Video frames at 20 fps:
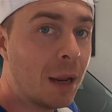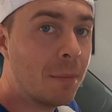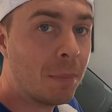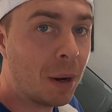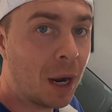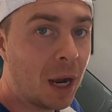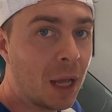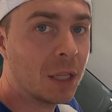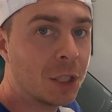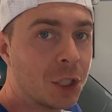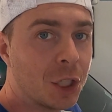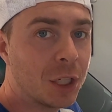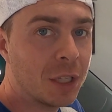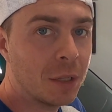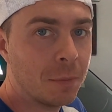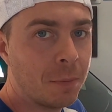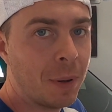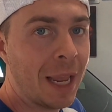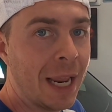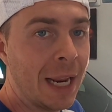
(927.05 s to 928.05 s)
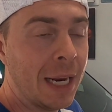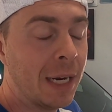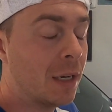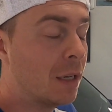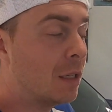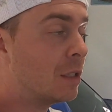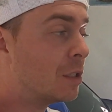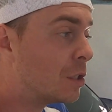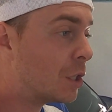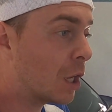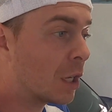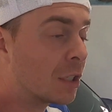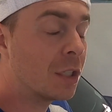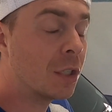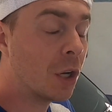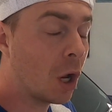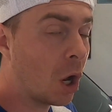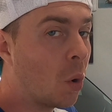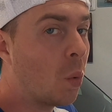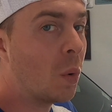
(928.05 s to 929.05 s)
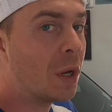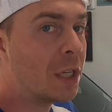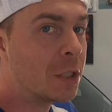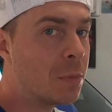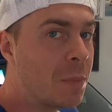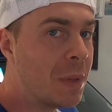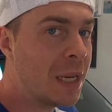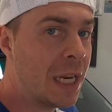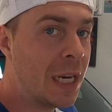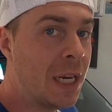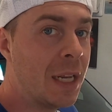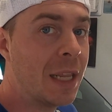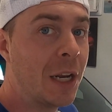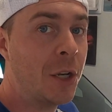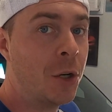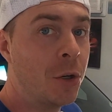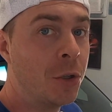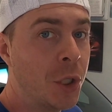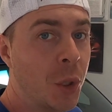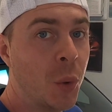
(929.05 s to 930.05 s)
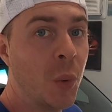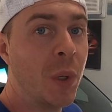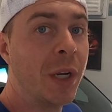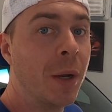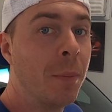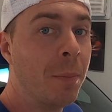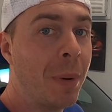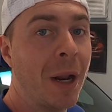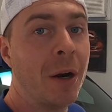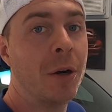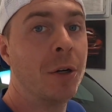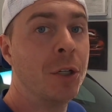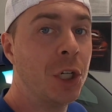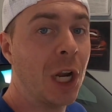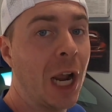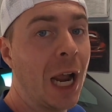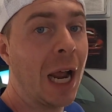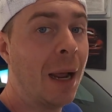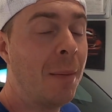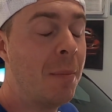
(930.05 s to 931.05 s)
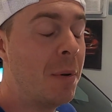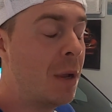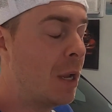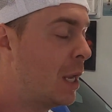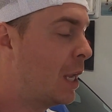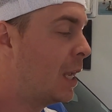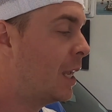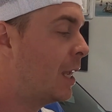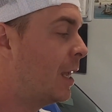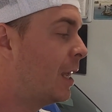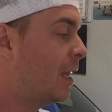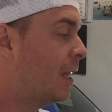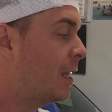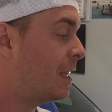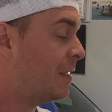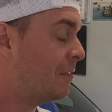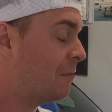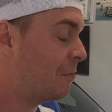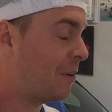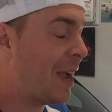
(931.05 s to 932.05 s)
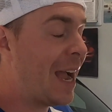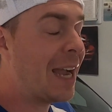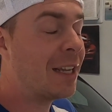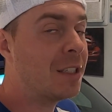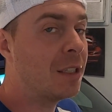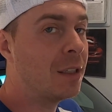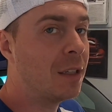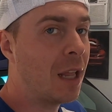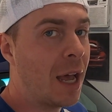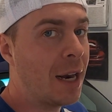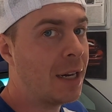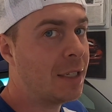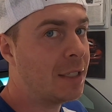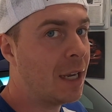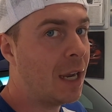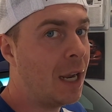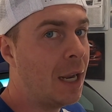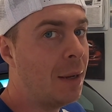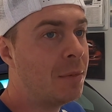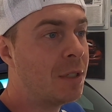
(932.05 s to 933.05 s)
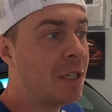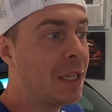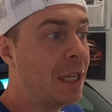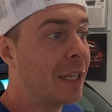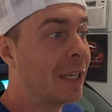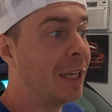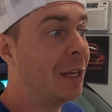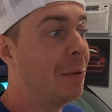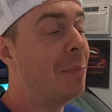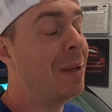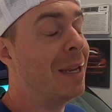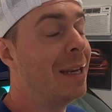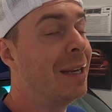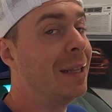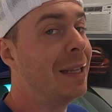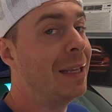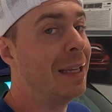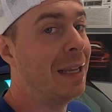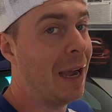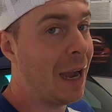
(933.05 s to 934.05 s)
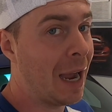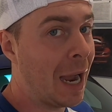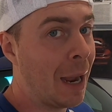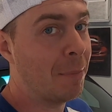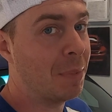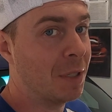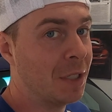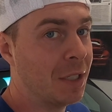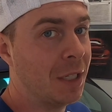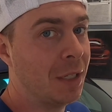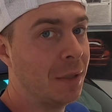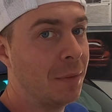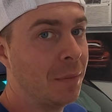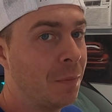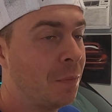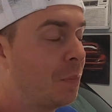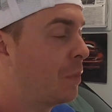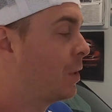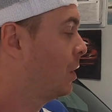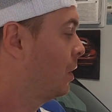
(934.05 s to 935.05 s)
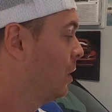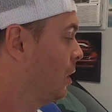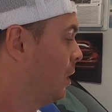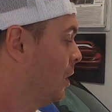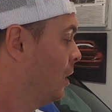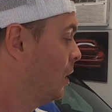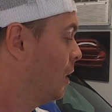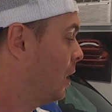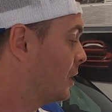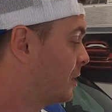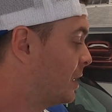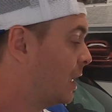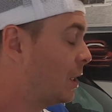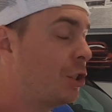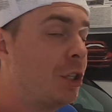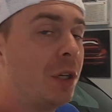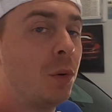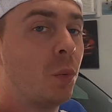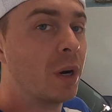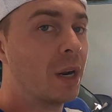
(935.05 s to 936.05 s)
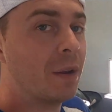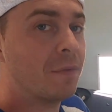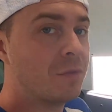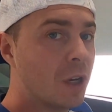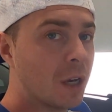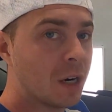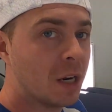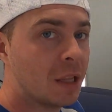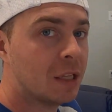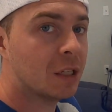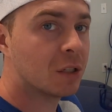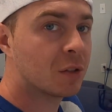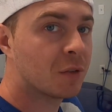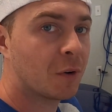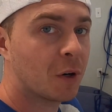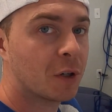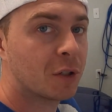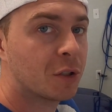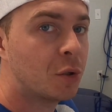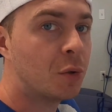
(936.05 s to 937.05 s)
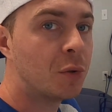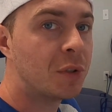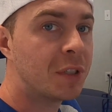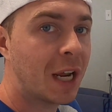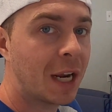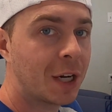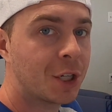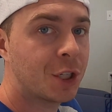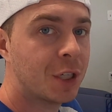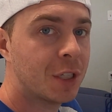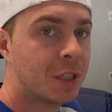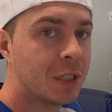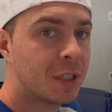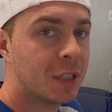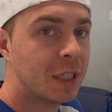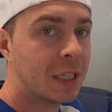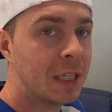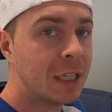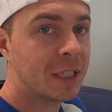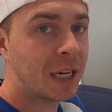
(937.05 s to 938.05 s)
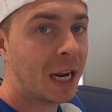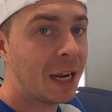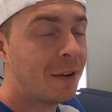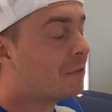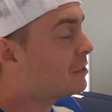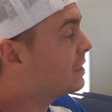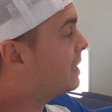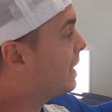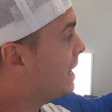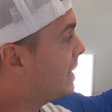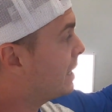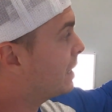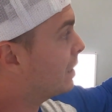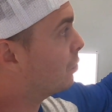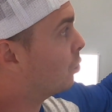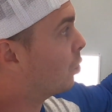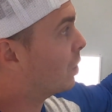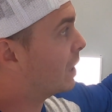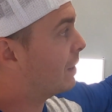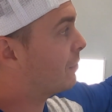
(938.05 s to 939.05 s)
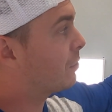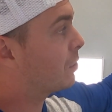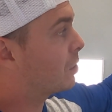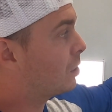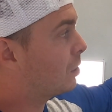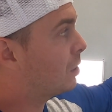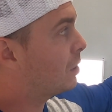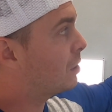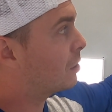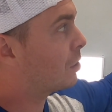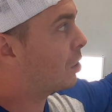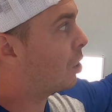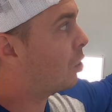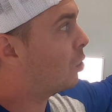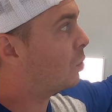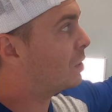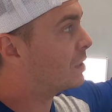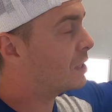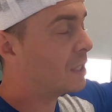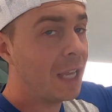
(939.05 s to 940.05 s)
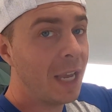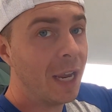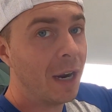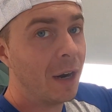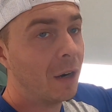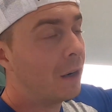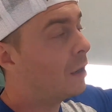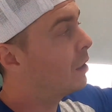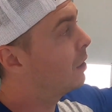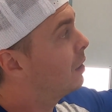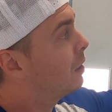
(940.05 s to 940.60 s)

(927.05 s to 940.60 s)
polishing the paint doesn't always mean that you're doing a better job. In fact, a lot of times it can mean the opposite. Essentially what I've done in these first 2 sections is I've taken whatever clear coat was there